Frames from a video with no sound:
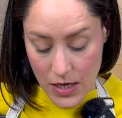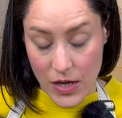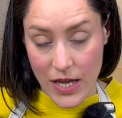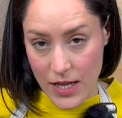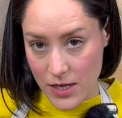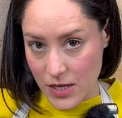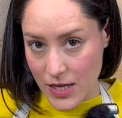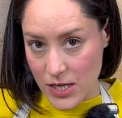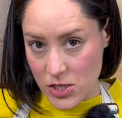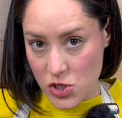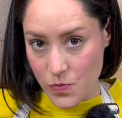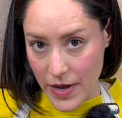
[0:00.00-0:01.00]
in
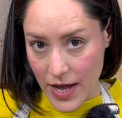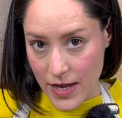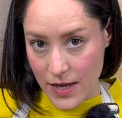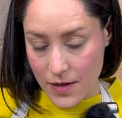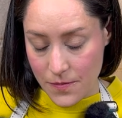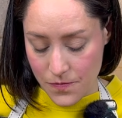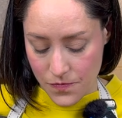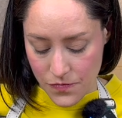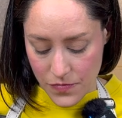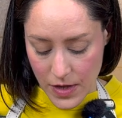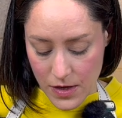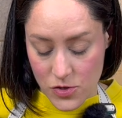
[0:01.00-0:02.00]
each pack.
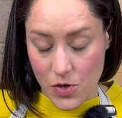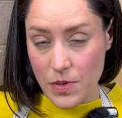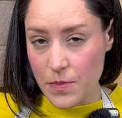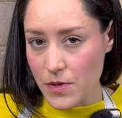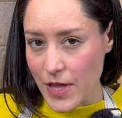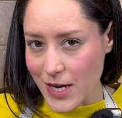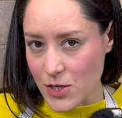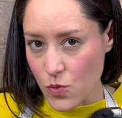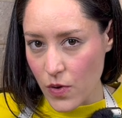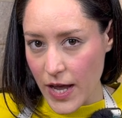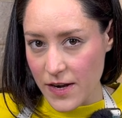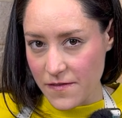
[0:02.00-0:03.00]
Some people like to
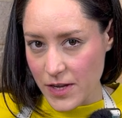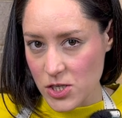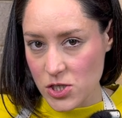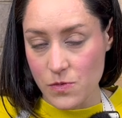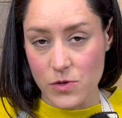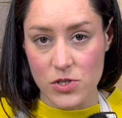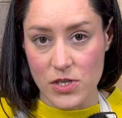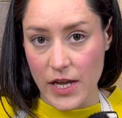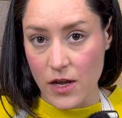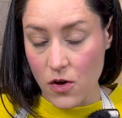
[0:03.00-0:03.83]
add vegetables like